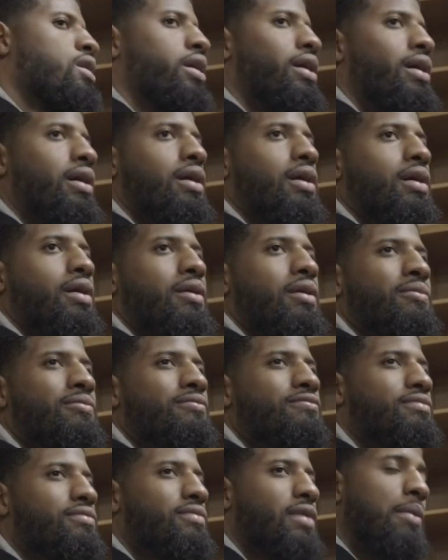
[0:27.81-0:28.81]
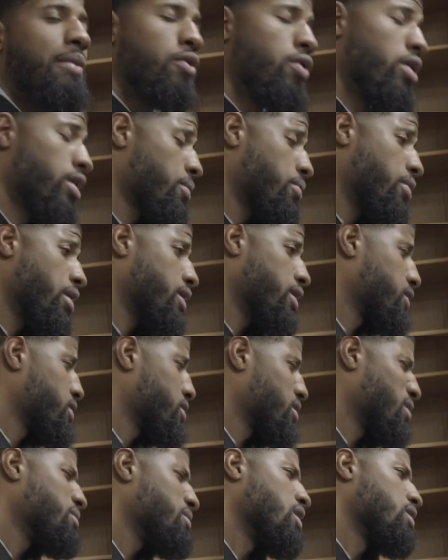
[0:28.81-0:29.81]
Um, I'm a work in
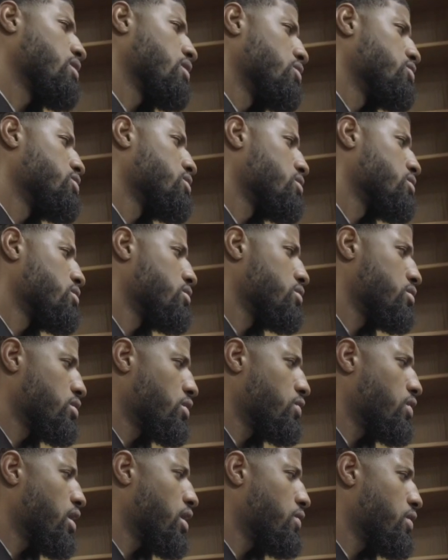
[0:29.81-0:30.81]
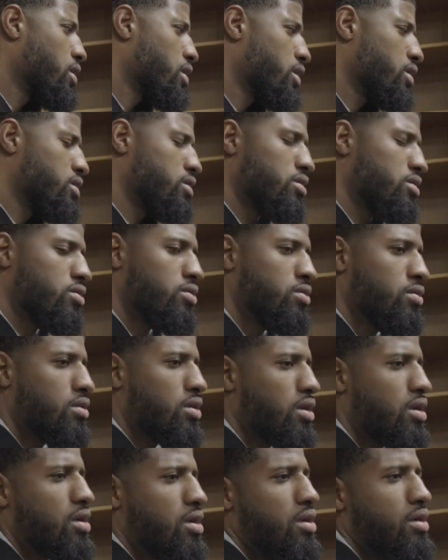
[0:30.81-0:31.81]
progress. I'm not close to where I want to get to.
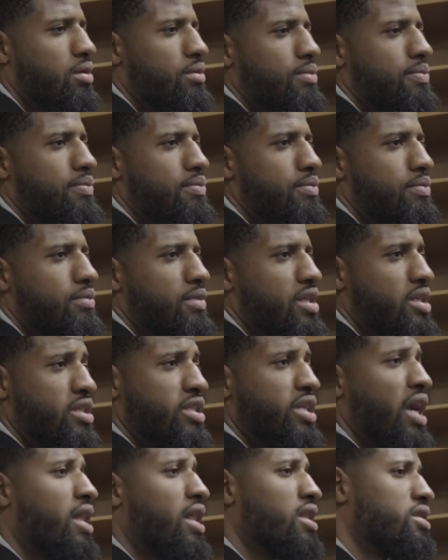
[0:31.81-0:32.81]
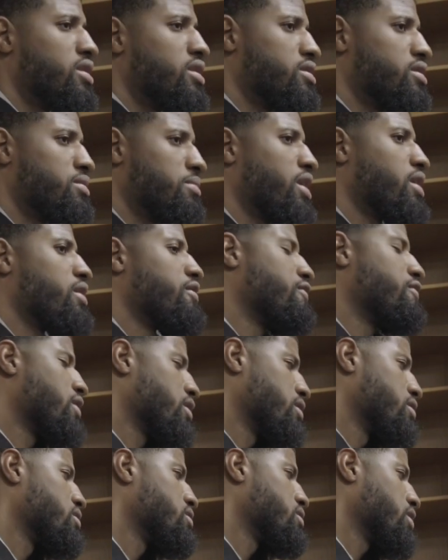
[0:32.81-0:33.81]
Um, it's challenging. It's making it
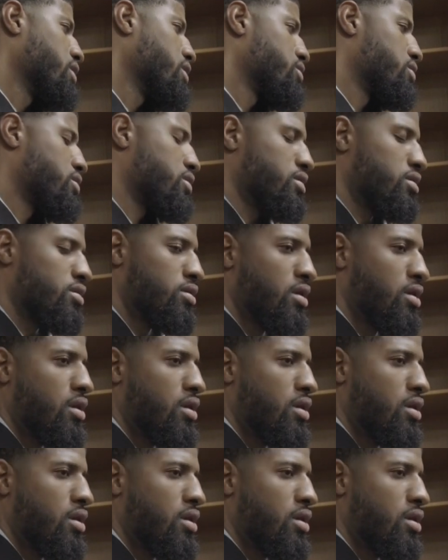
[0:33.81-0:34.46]
fun, interesting.